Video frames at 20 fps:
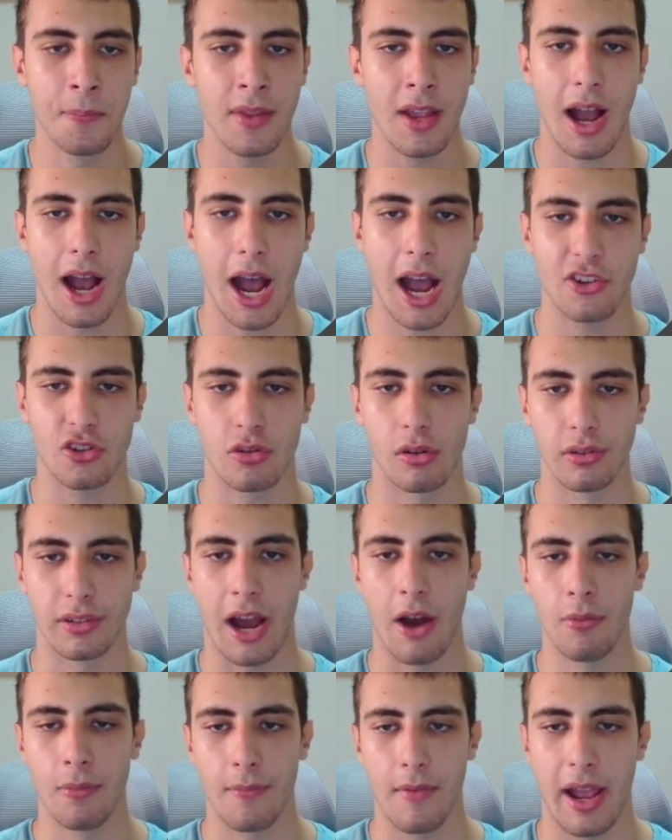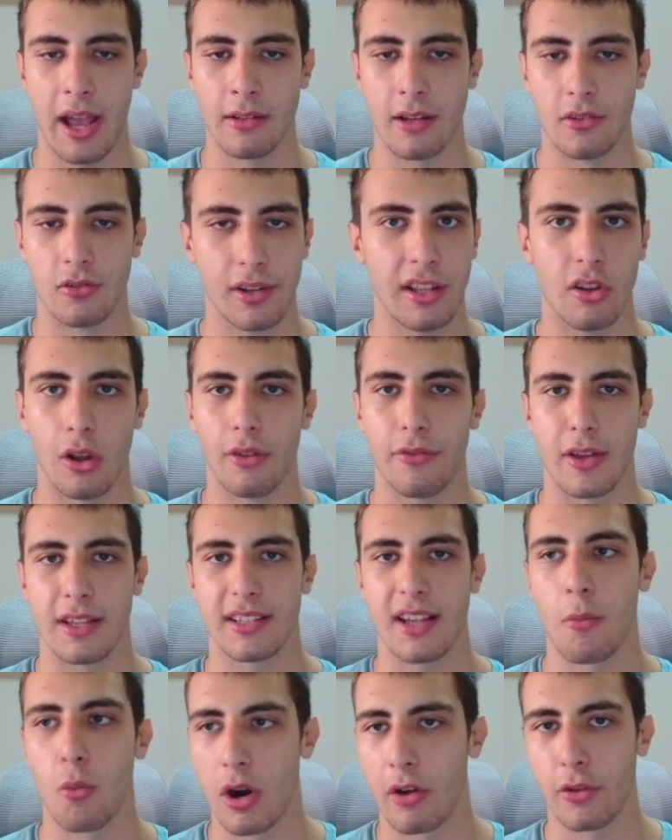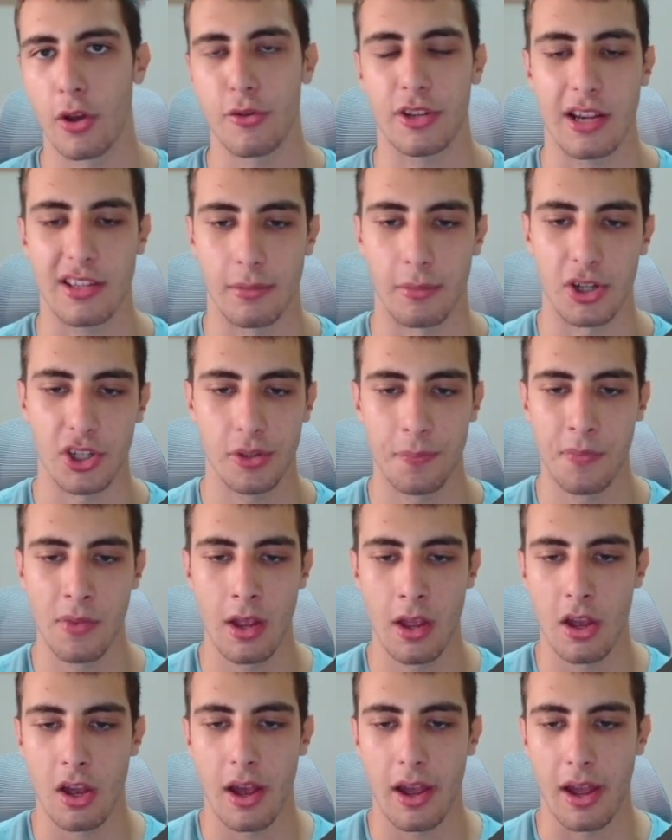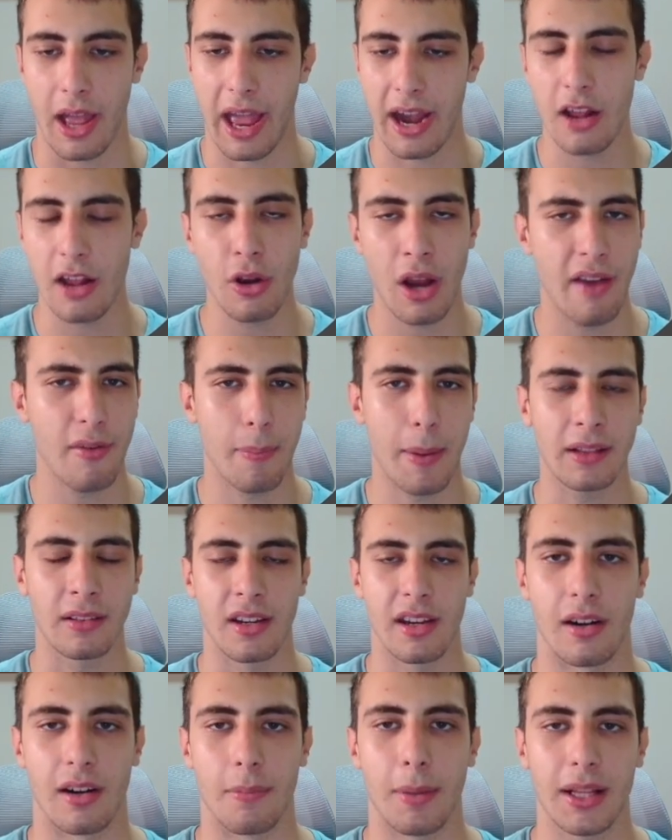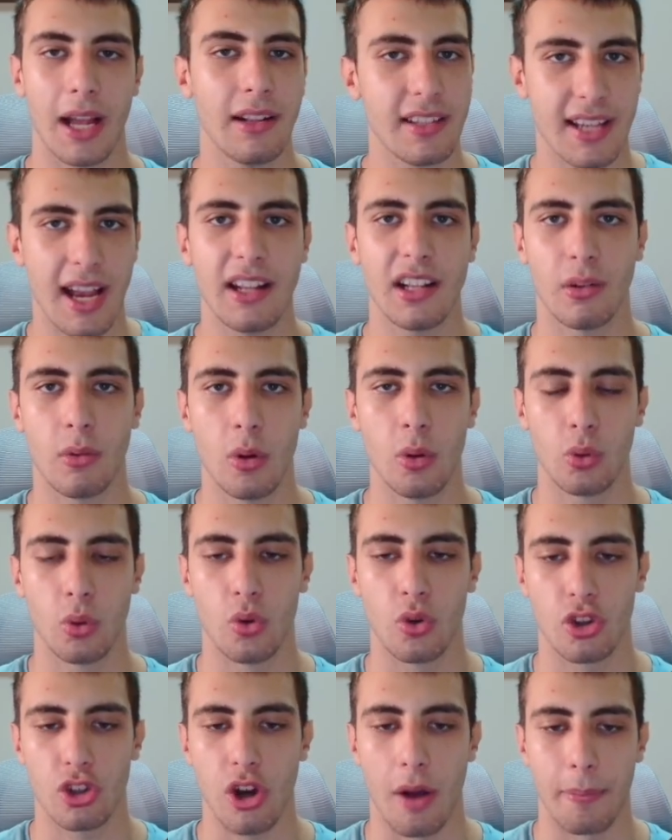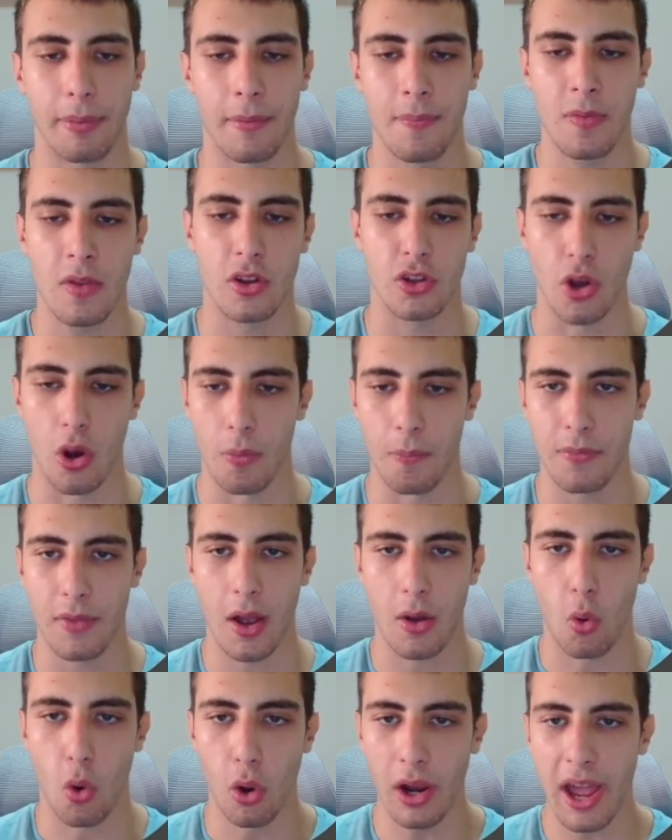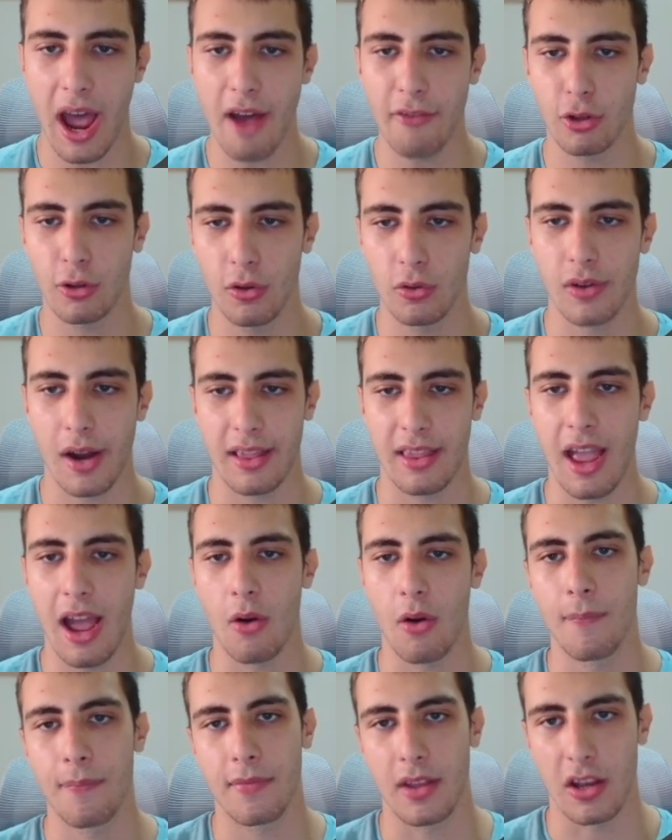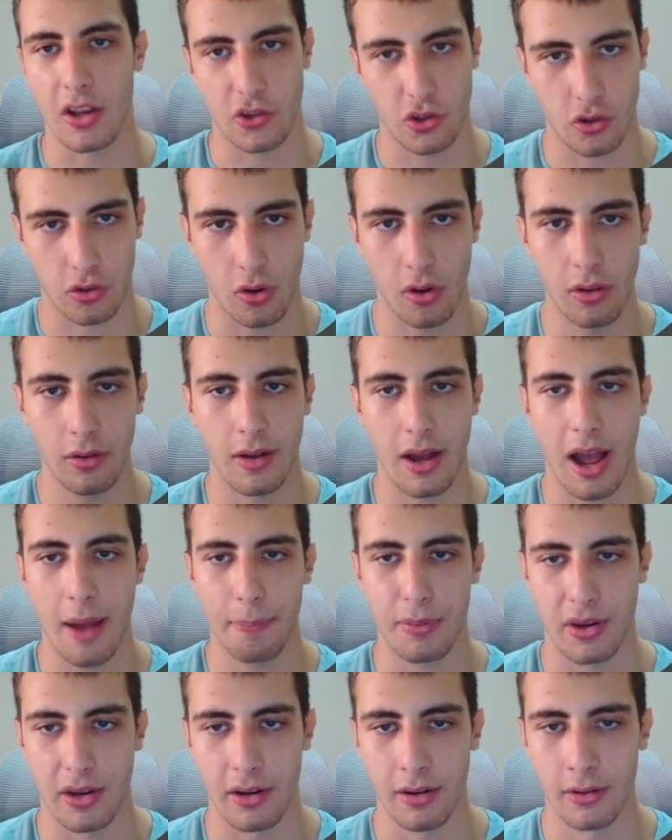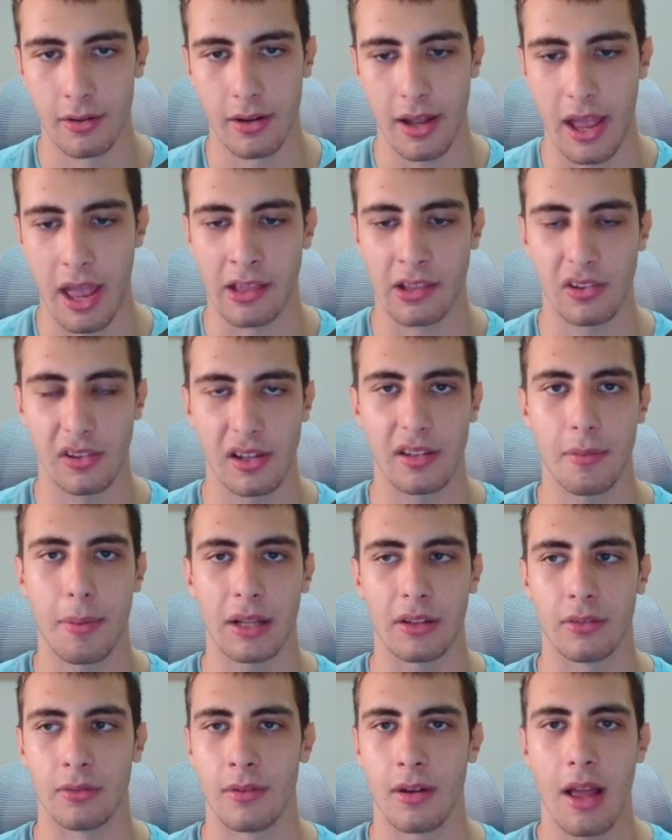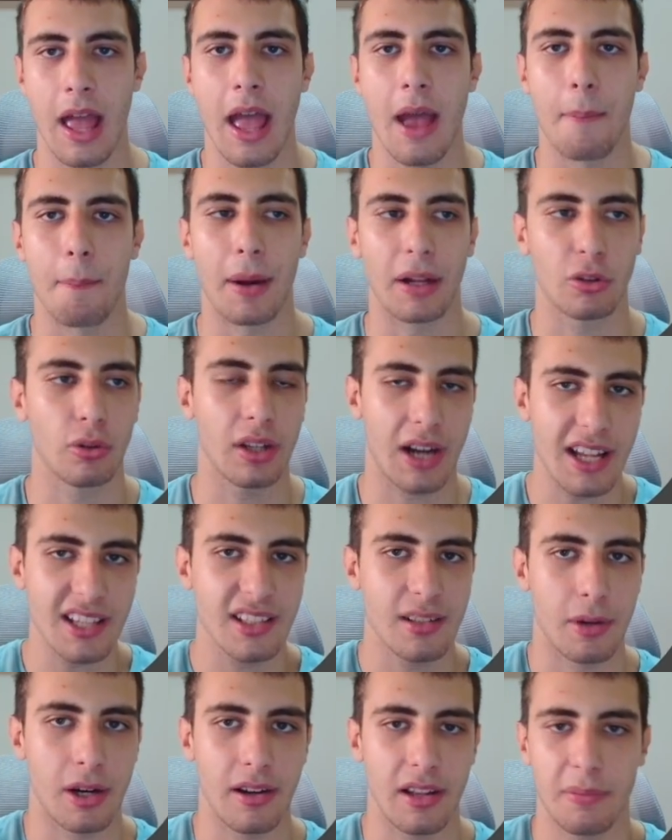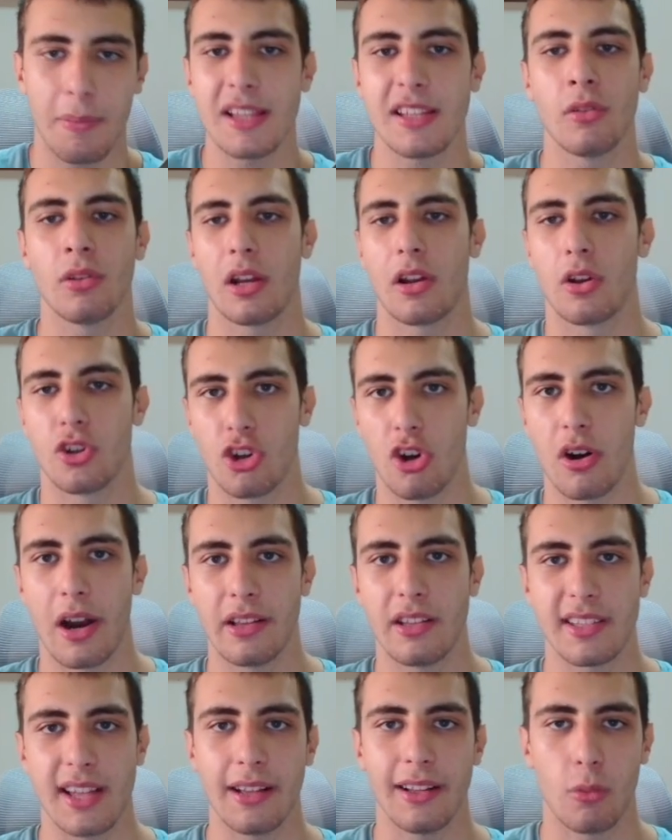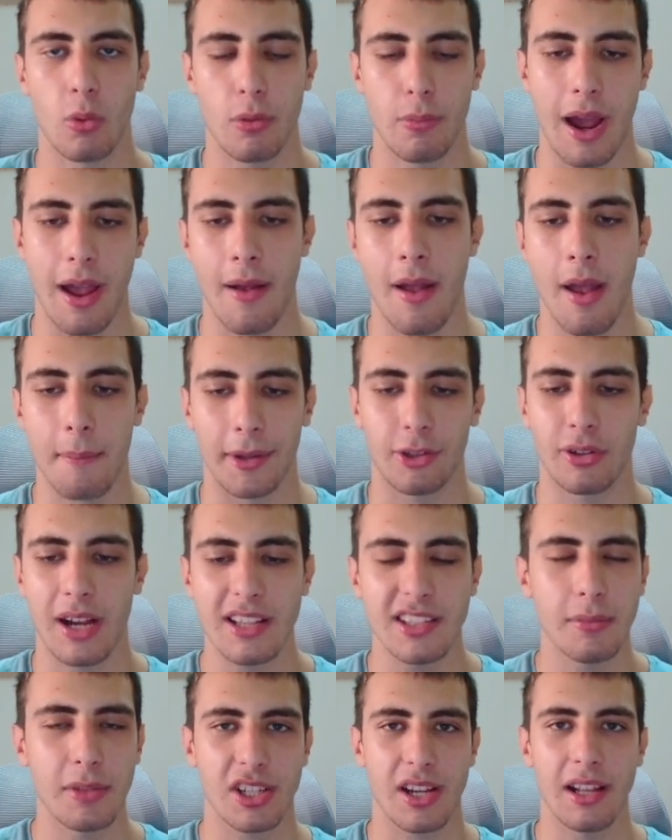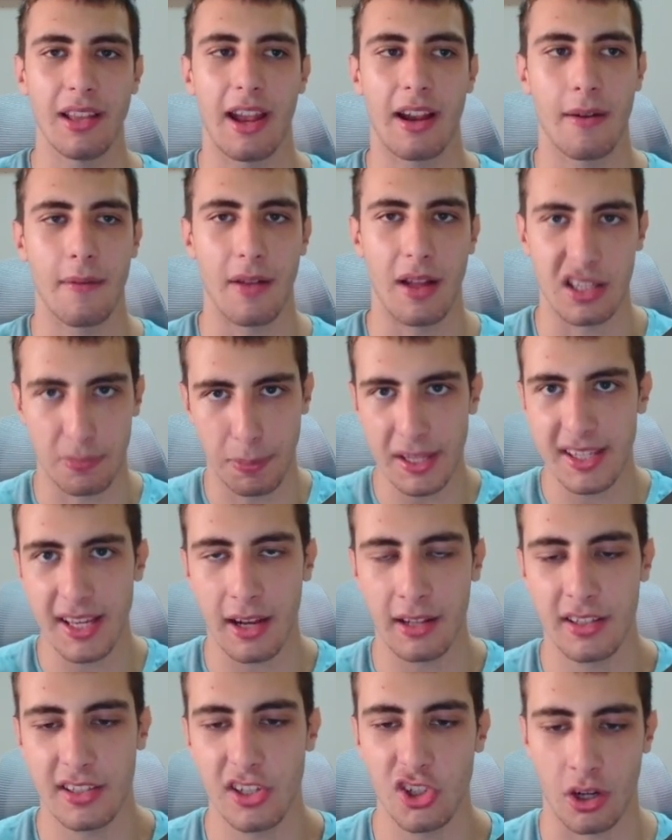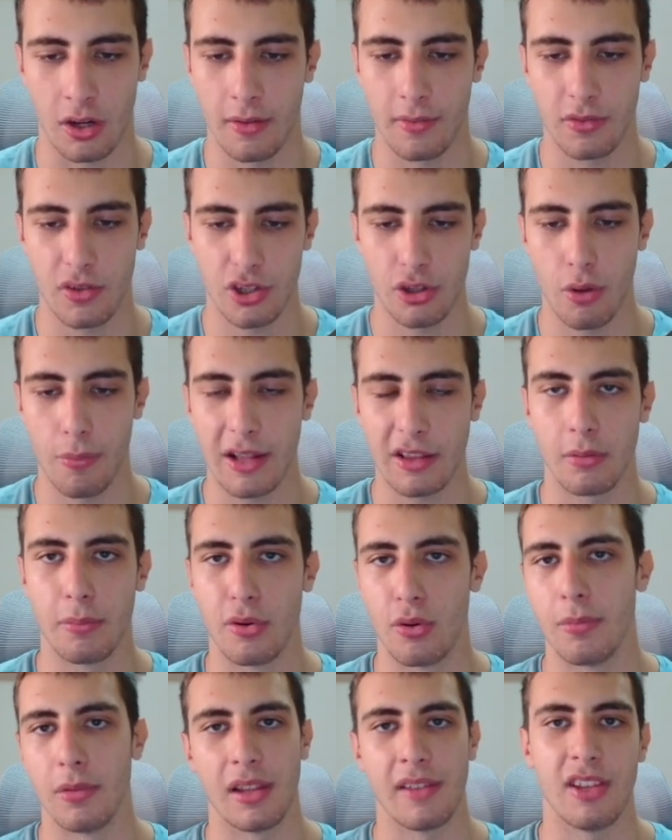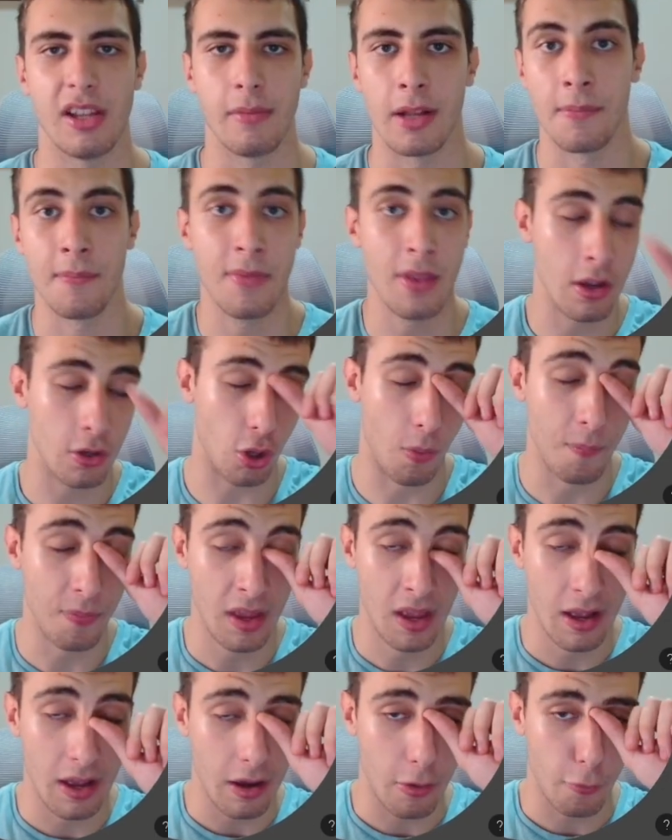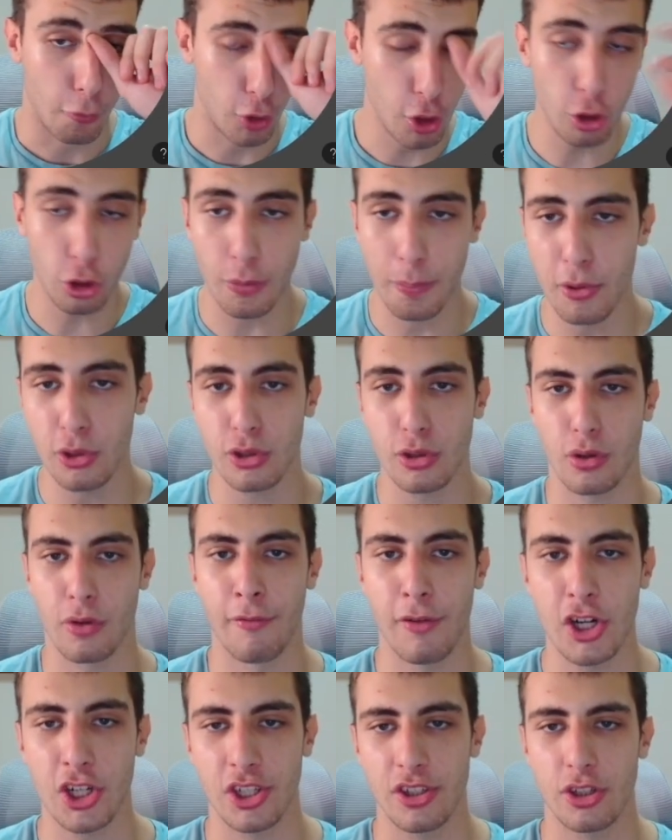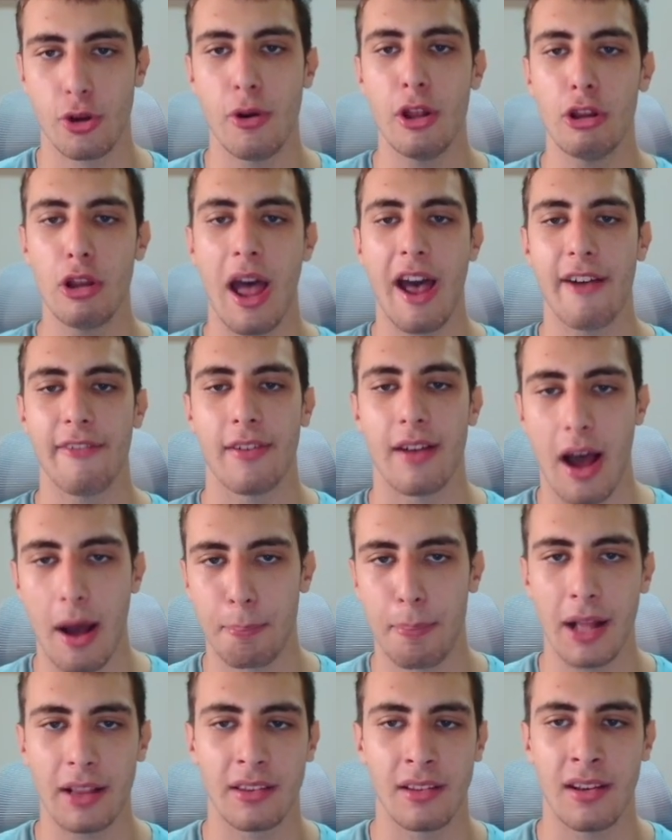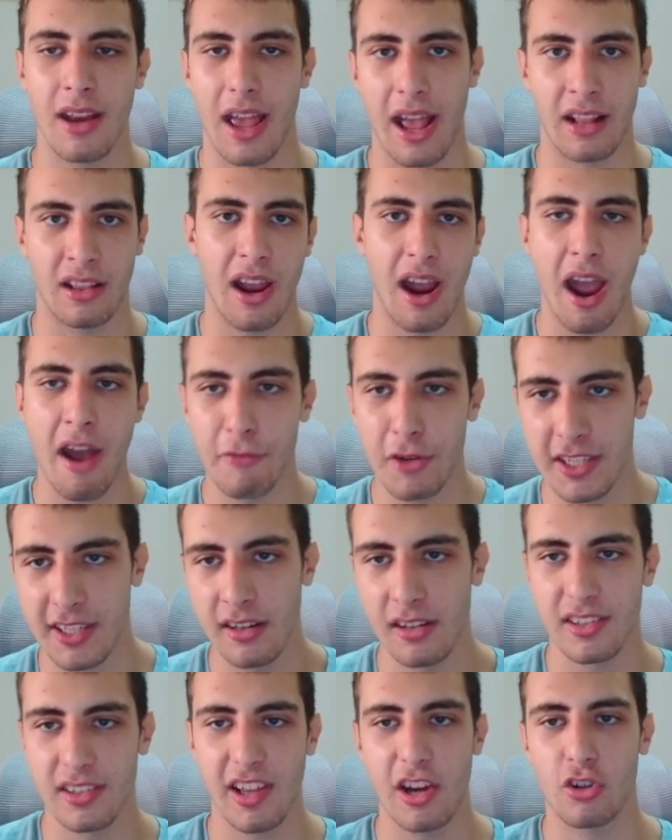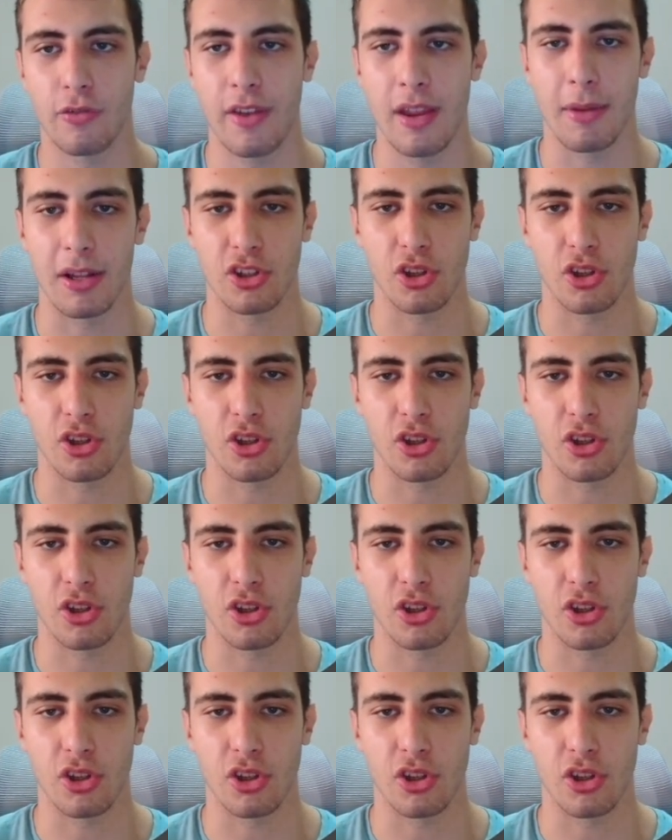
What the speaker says: say I scroll down and I read all of this. I'm one of those customers, and I don't have a here, but I decided I want to shop. So all I have to do right now is scroll up here and click the button. But to the customer, it might sound like, sure, I decided I want to buy it. But to the customer, it's kind of like a split-second decision. There's no button, boom, leave the email. So for you to boost conversions, you need to have a button at every single stage of